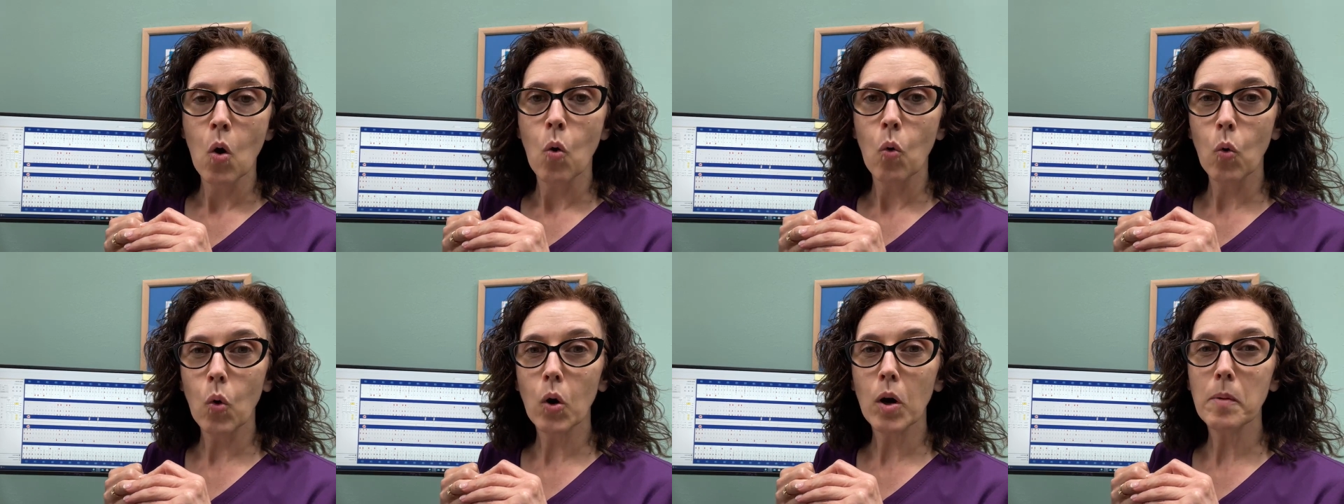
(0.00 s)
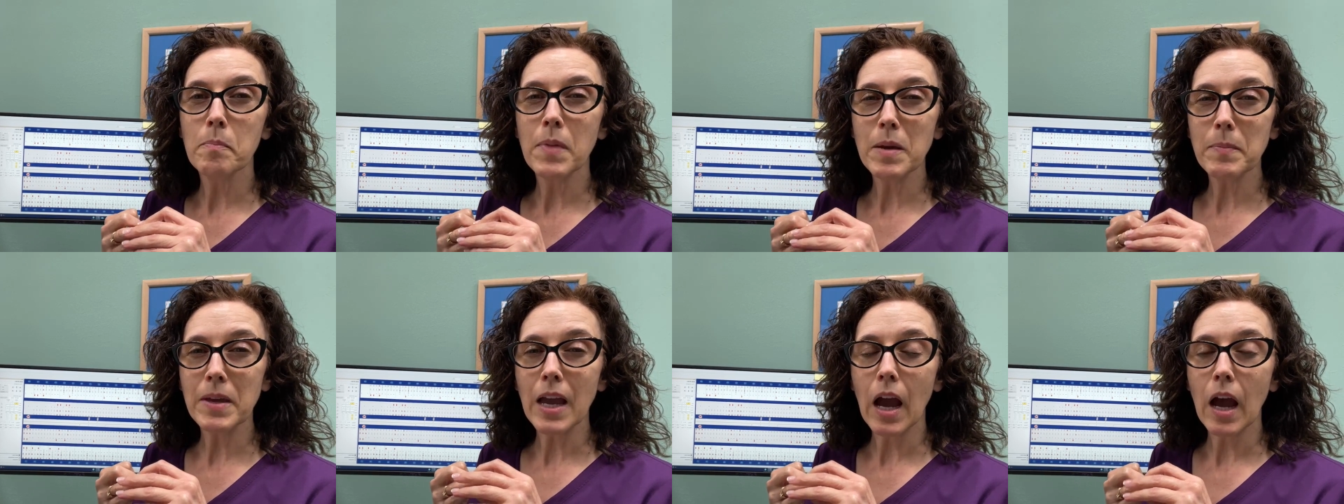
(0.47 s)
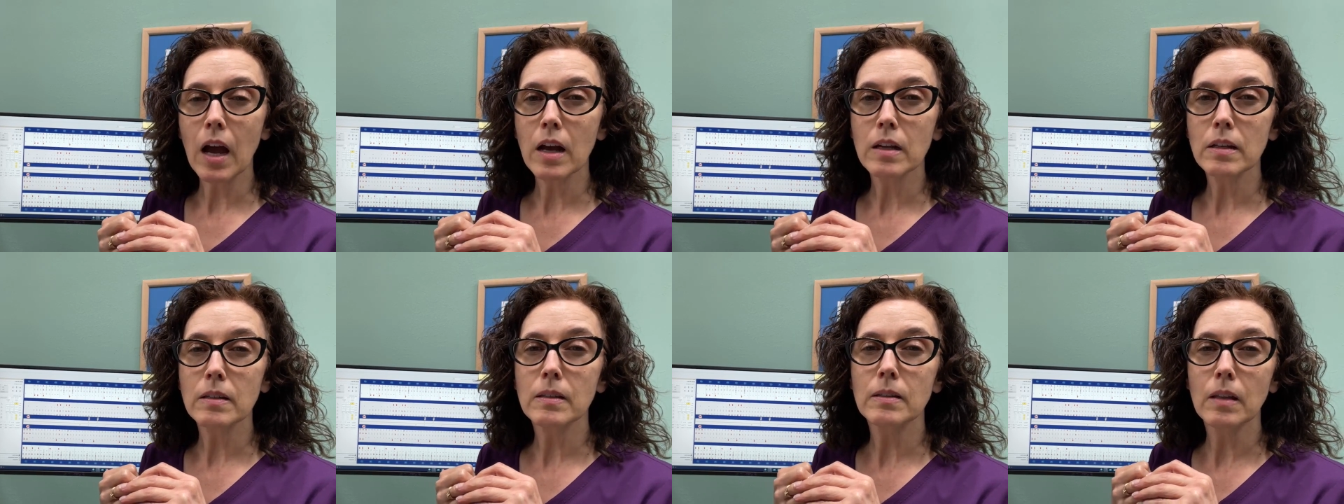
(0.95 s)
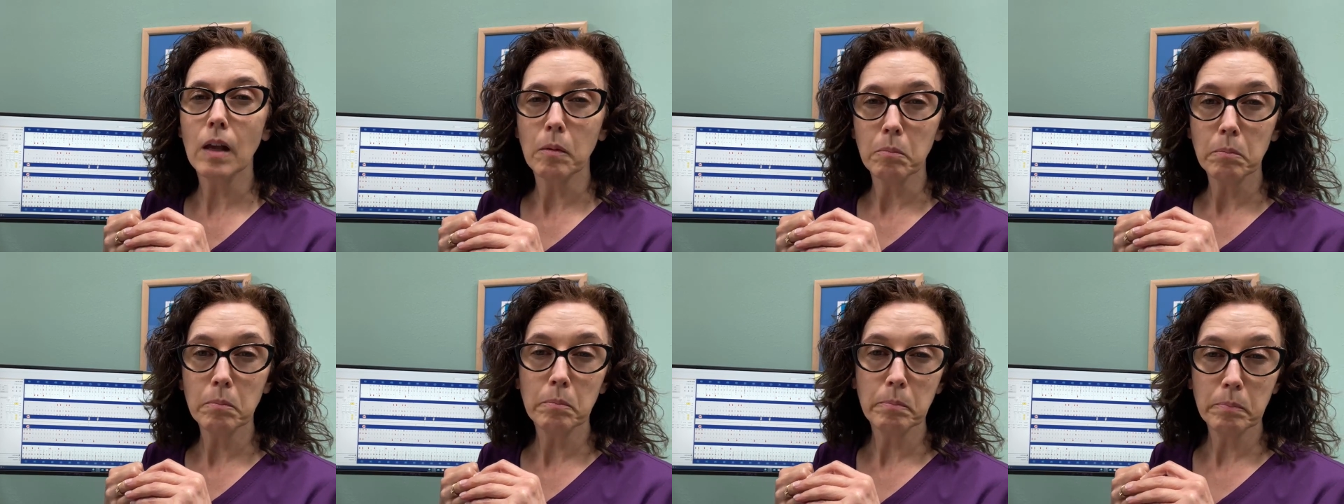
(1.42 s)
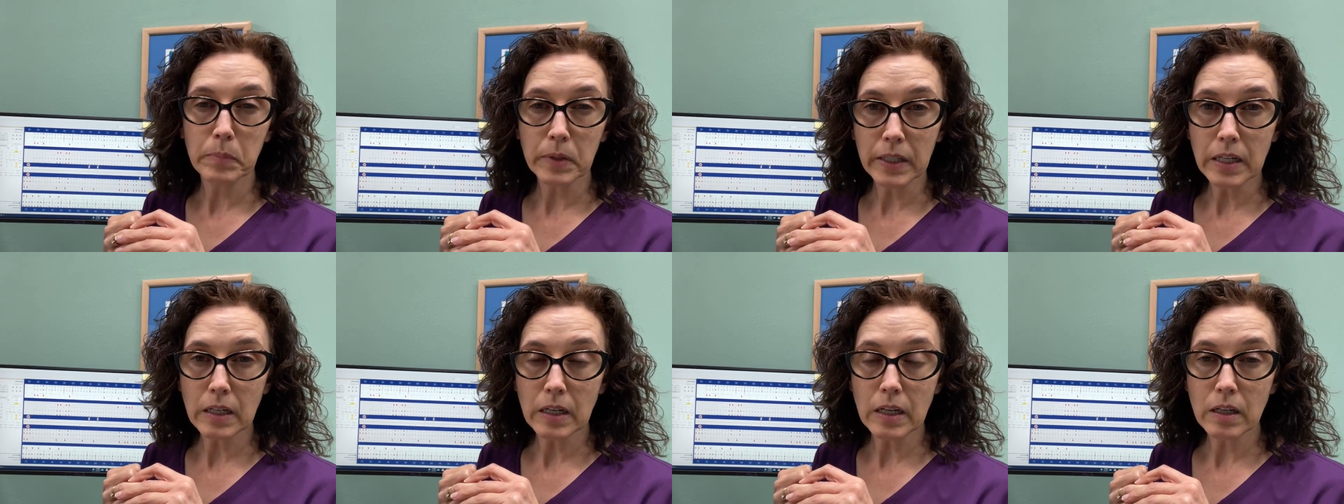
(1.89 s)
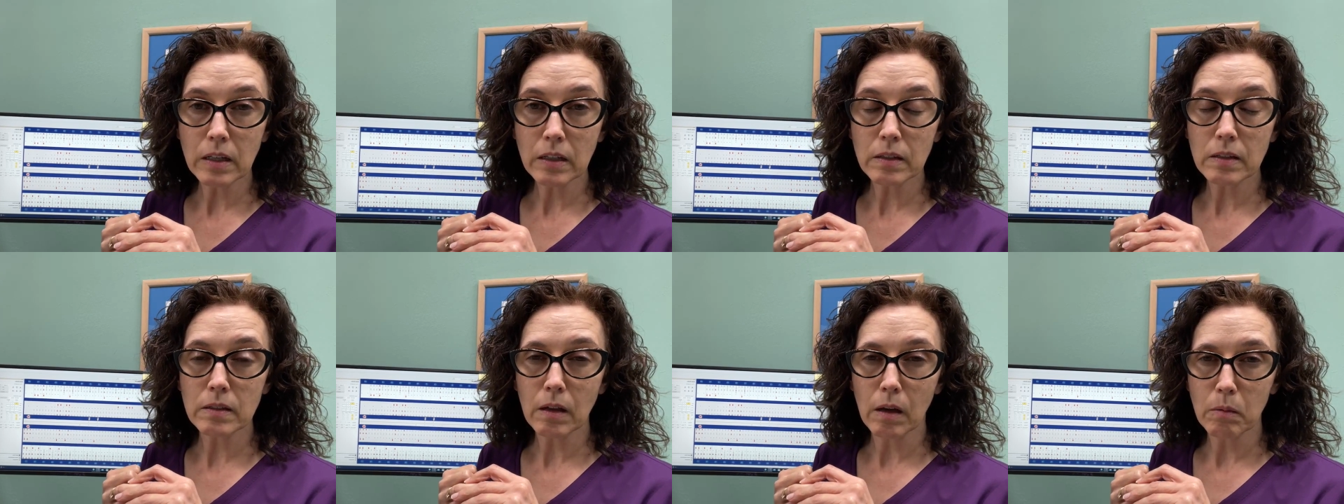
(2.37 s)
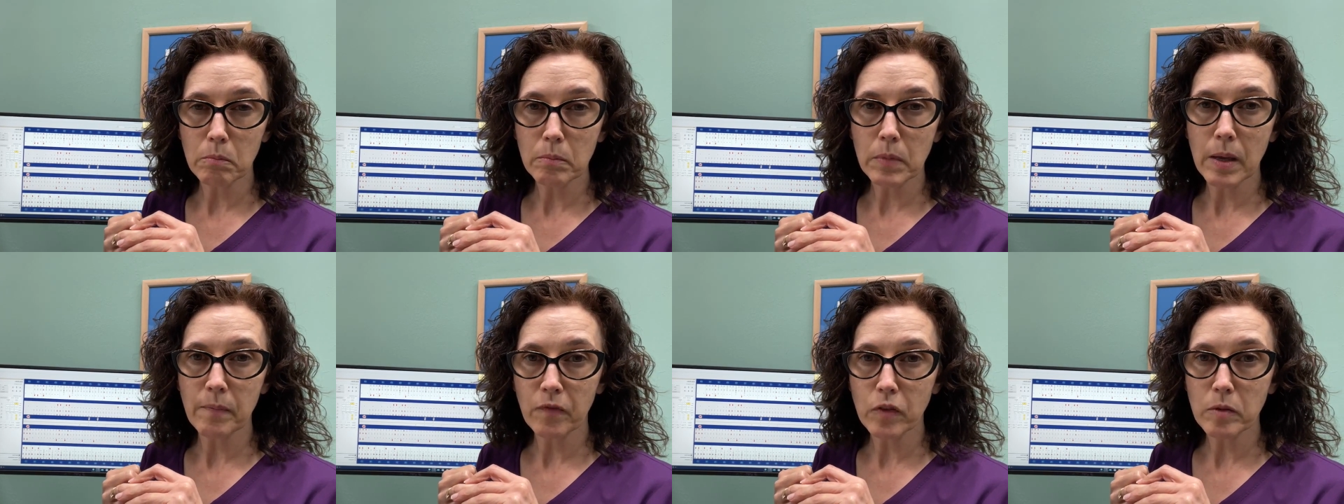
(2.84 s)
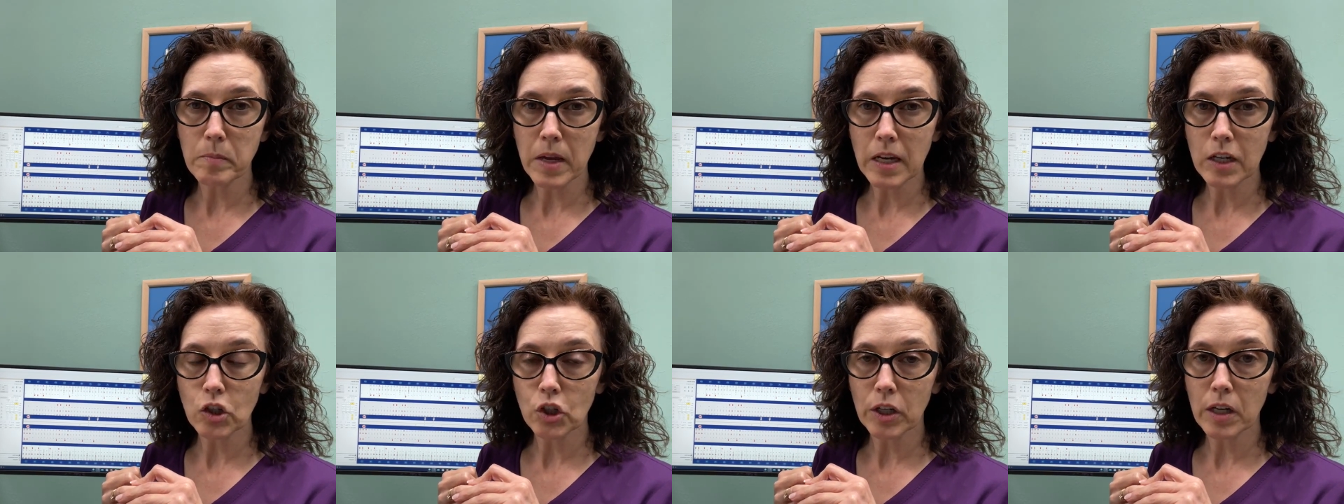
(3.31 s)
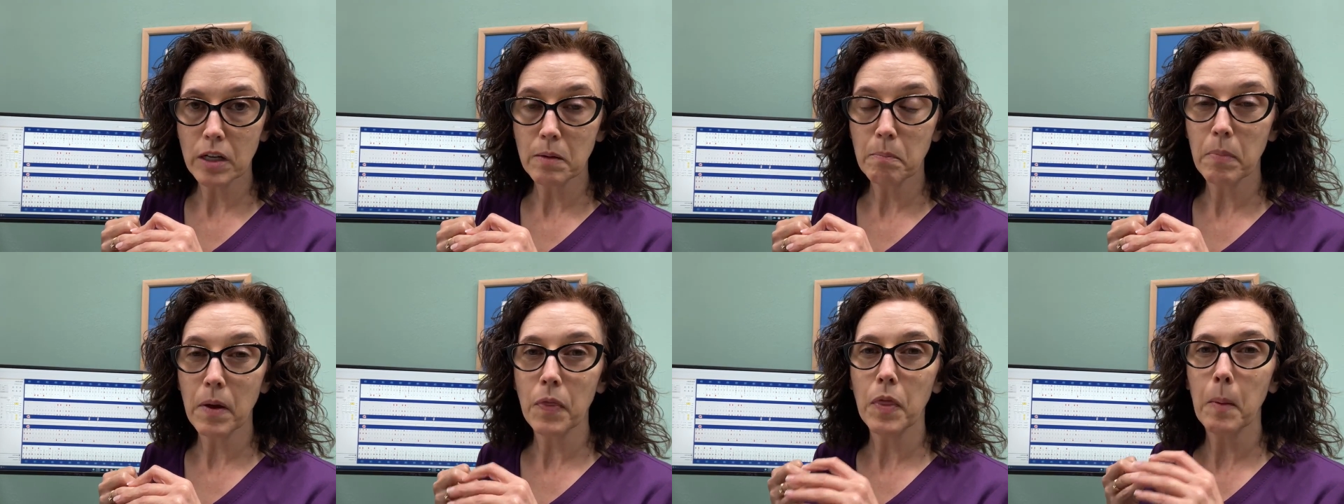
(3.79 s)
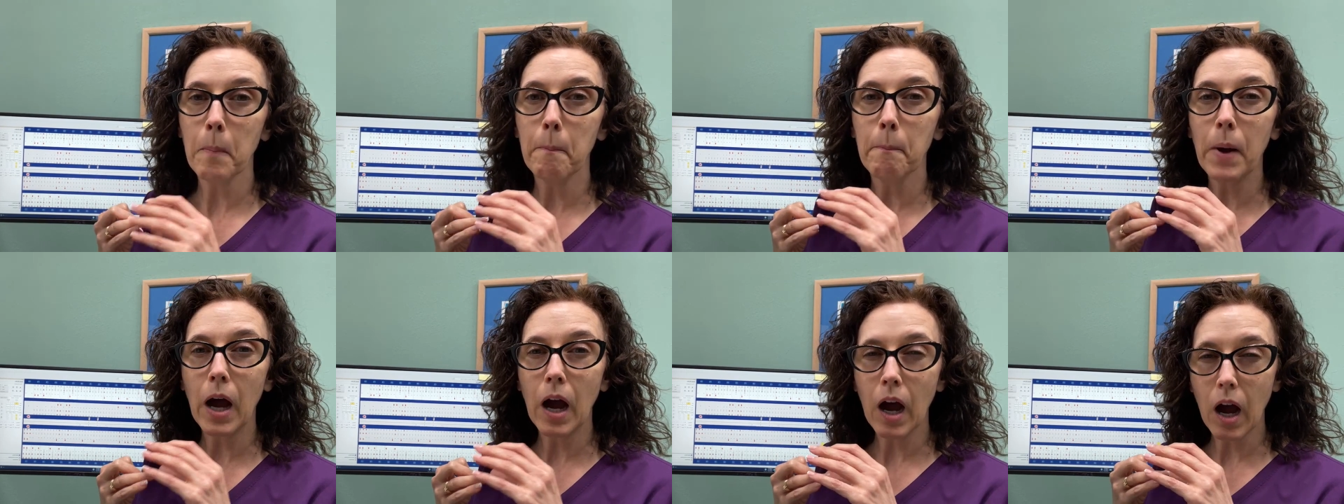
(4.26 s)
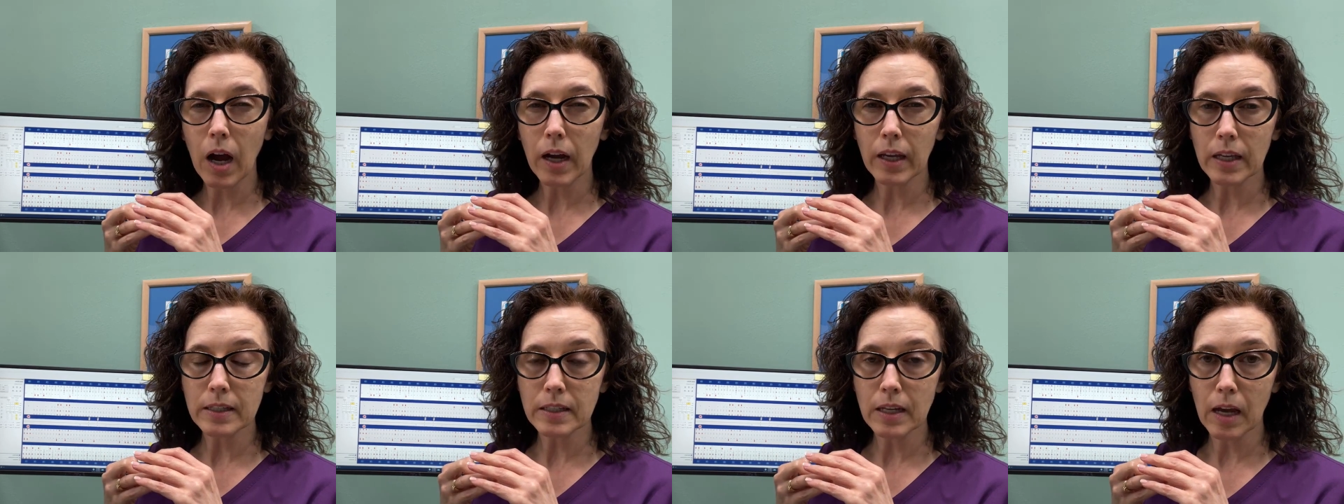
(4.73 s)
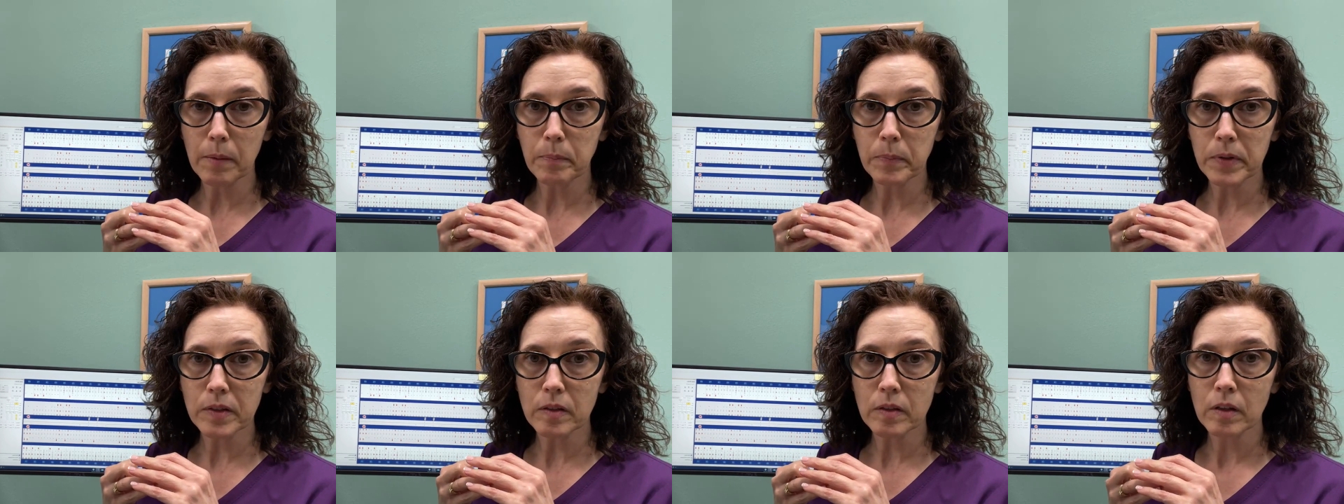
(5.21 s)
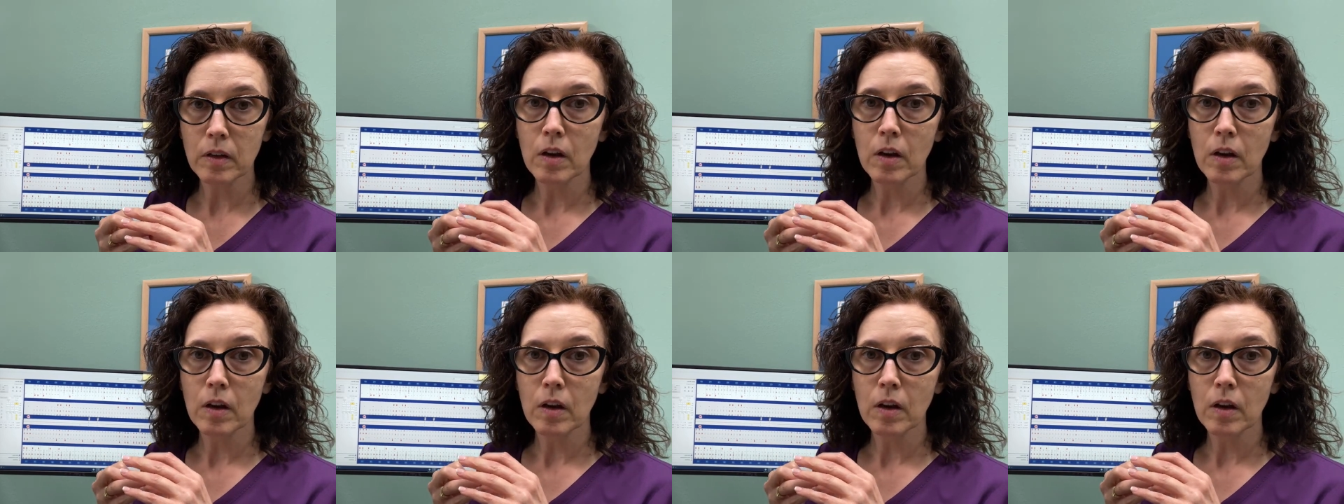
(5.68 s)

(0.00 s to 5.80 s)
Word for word: or maybe has some bleeding, some inflammation, but the pocket depths